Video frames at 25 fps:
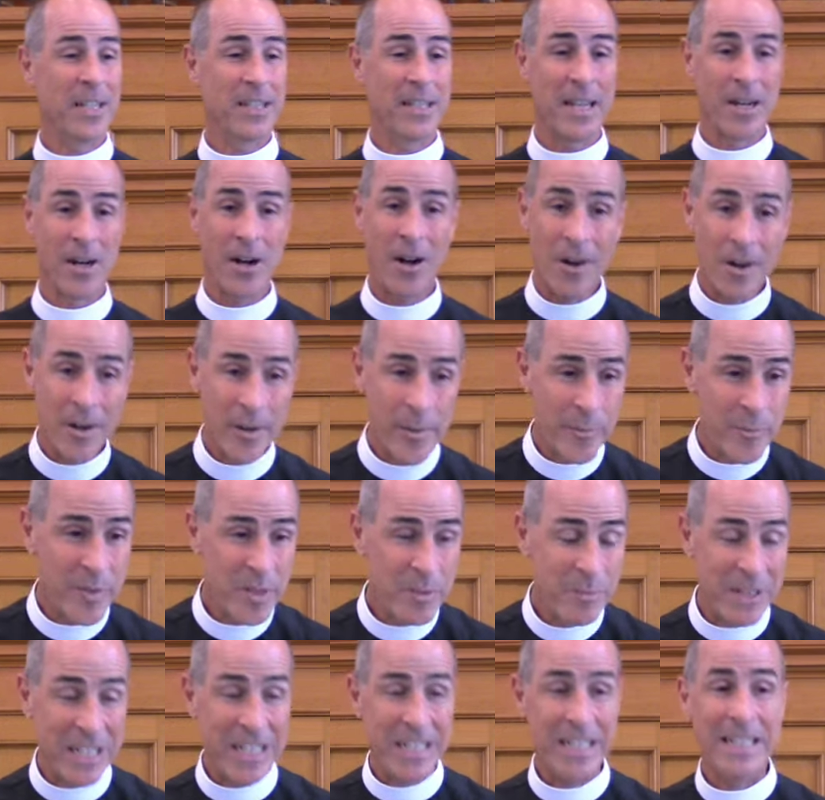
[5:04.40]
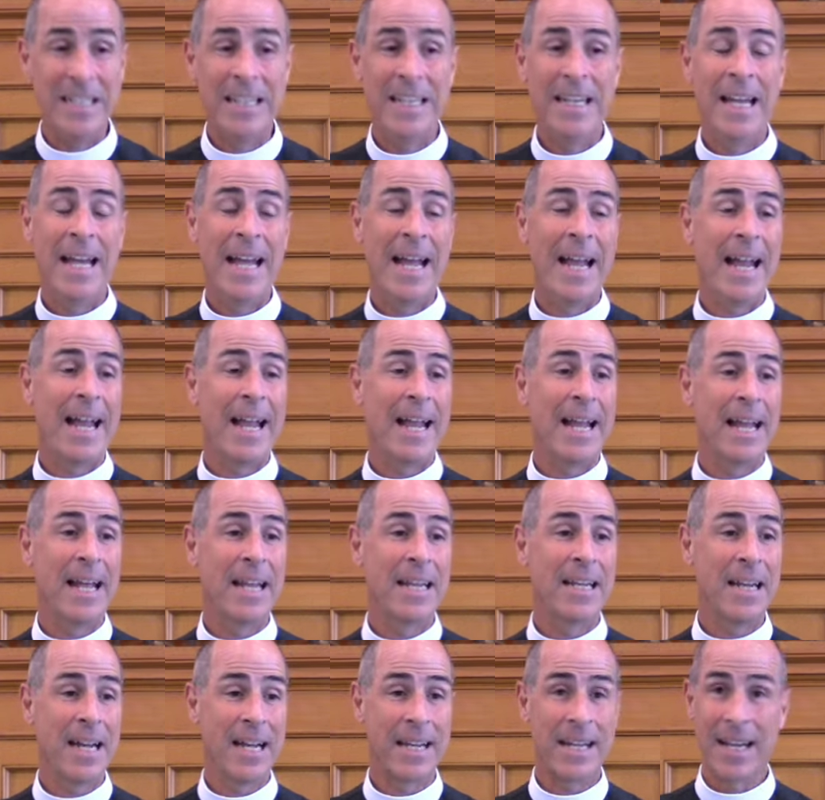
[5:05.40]
that harmed me,
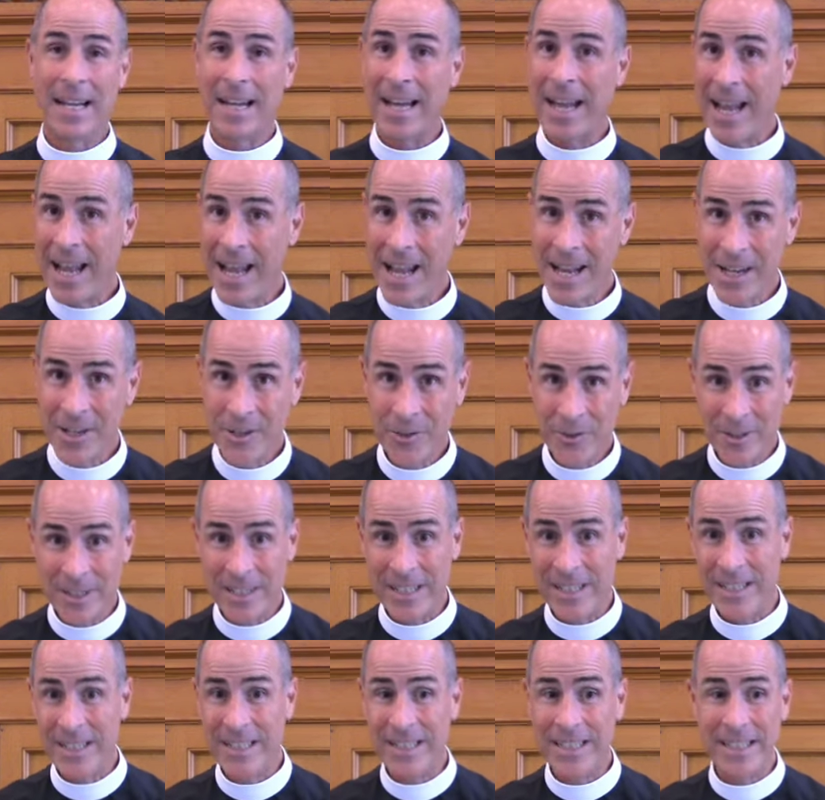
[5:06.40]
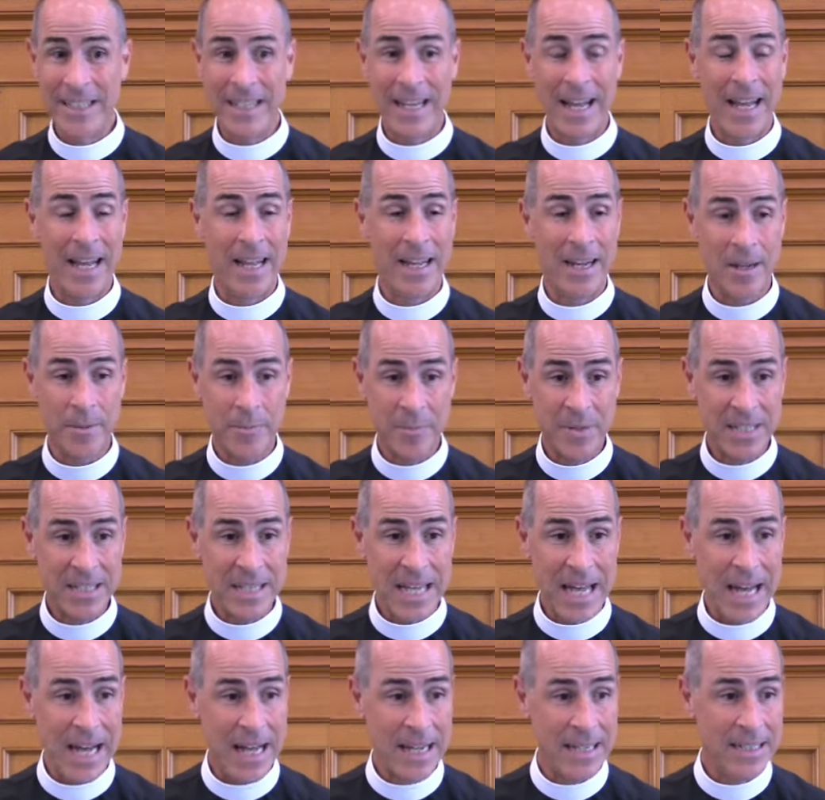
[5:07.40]
and I got angry and
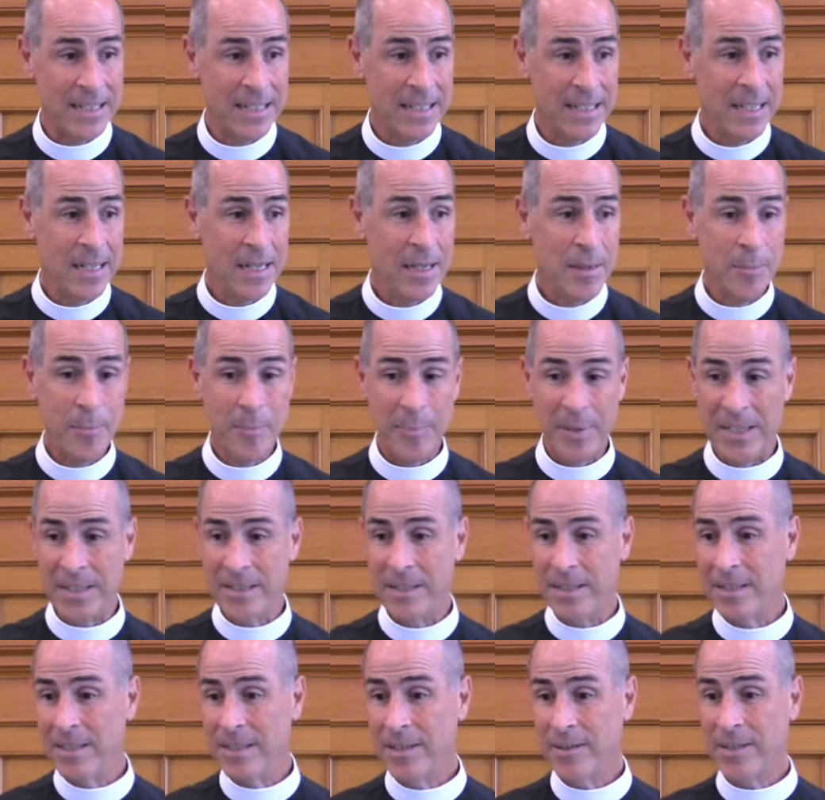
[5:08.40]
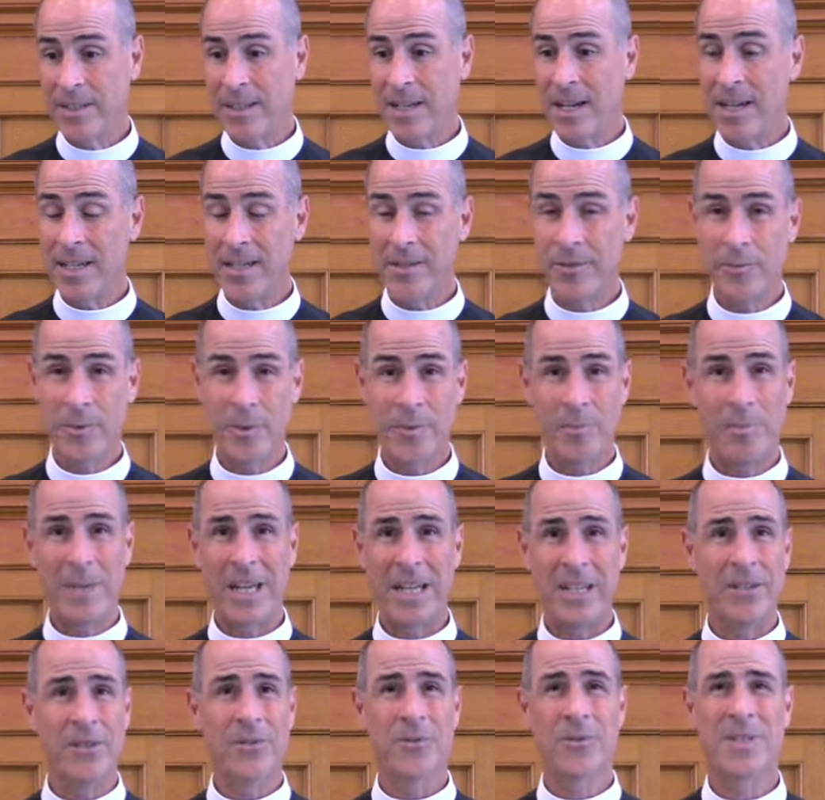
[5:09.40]
upset, but it kind of would
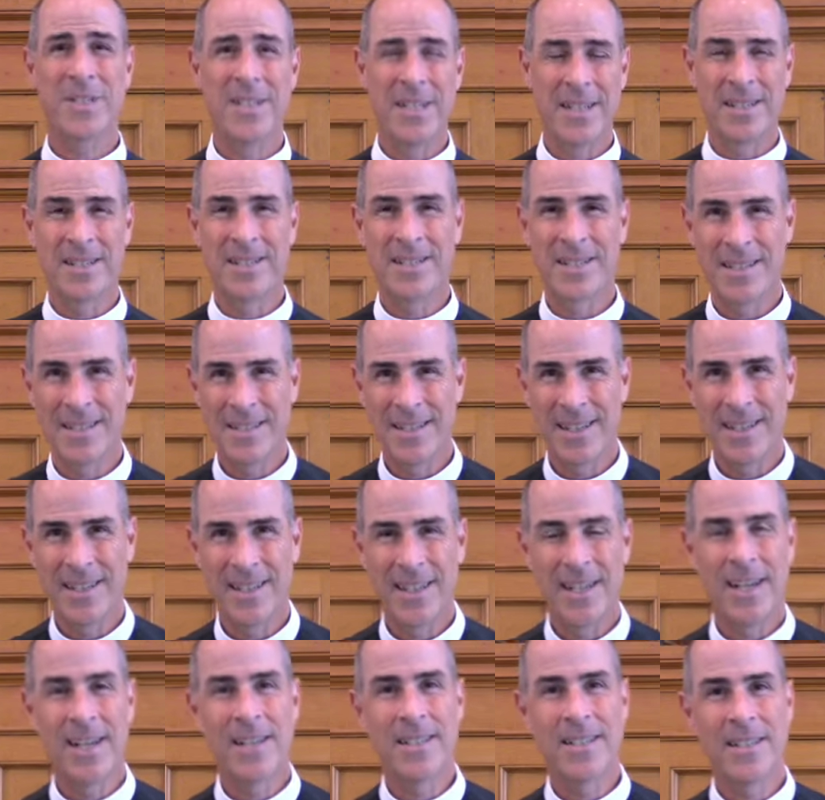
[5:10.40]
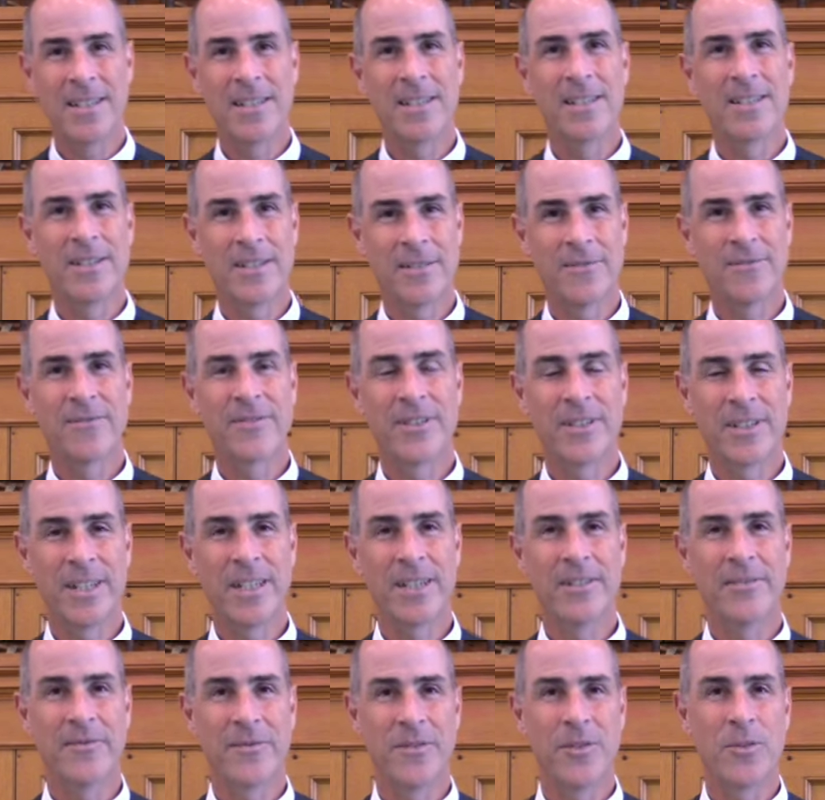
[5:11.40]
make no sense to say that I needed to
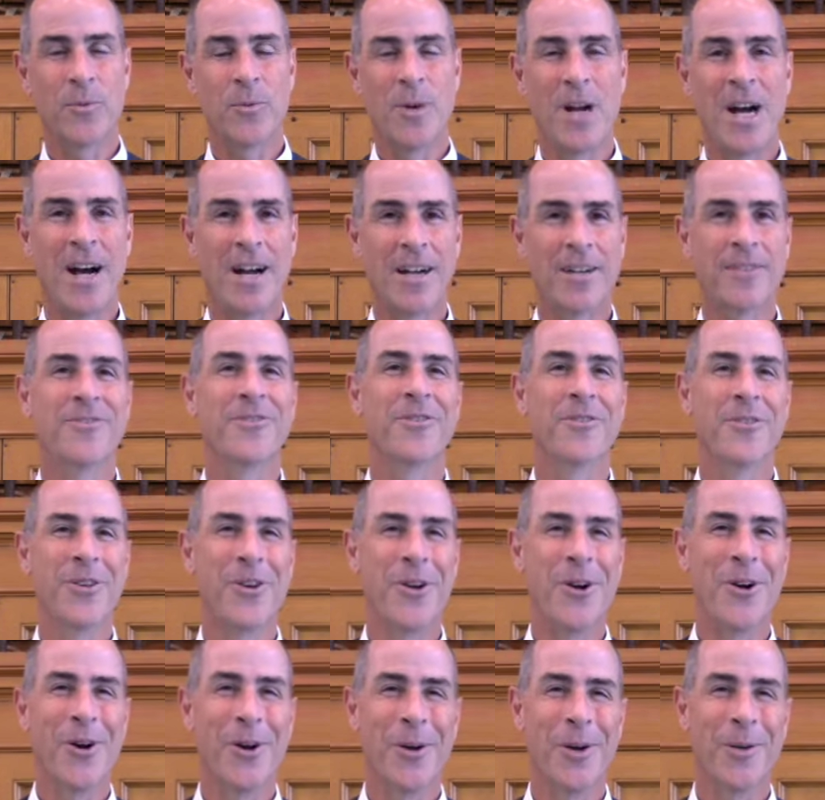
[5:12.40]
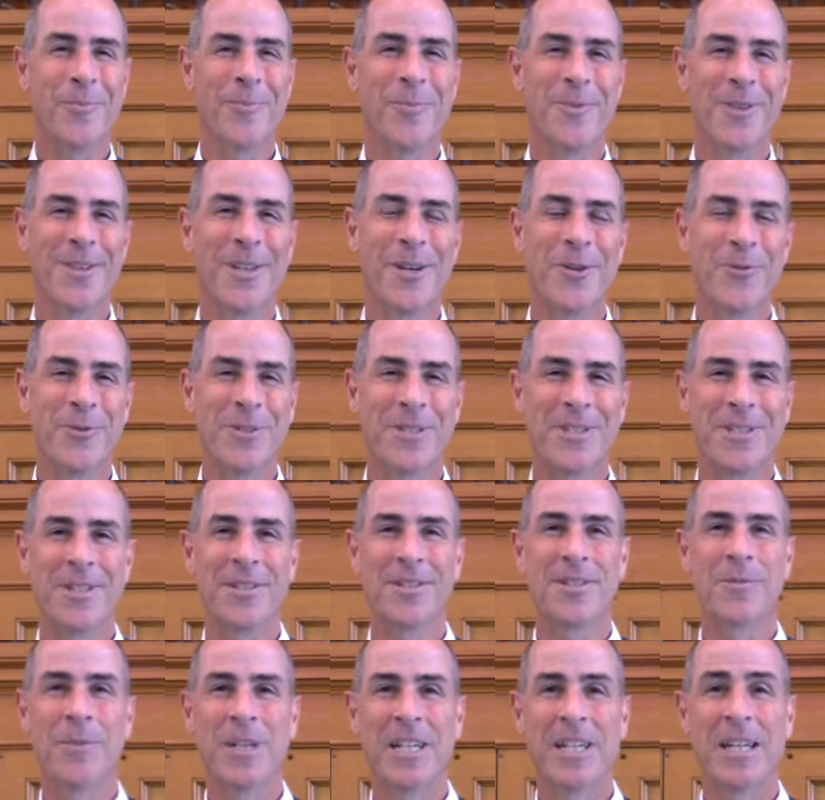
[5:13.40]
forgive the rock for the harm that was done
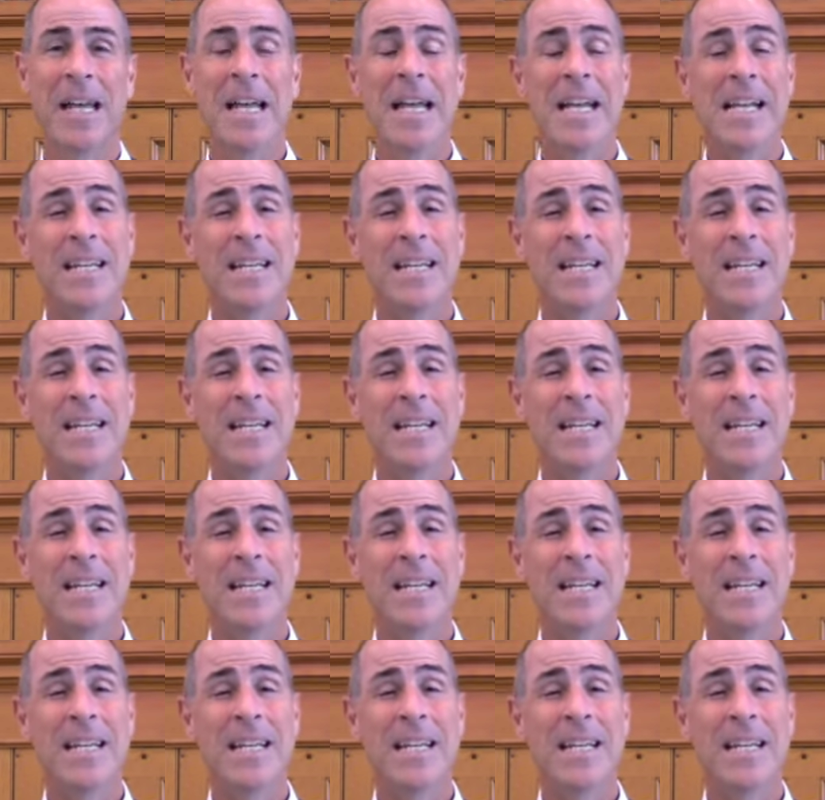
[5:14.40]
to me.